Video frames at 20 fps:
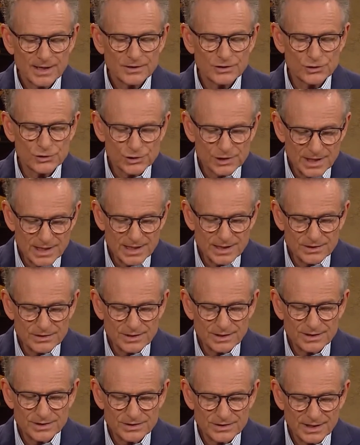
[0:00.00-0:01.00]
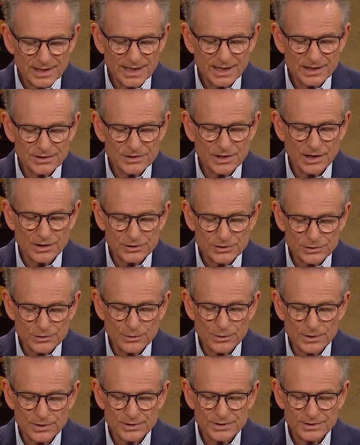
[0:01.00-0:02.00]
Jesus is our
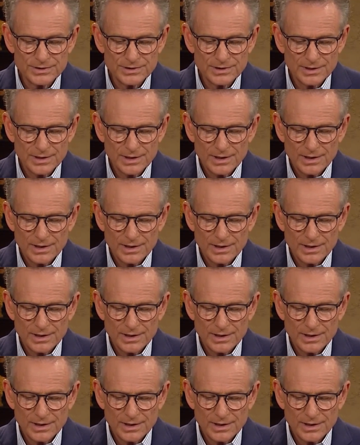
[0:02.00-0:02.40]
source.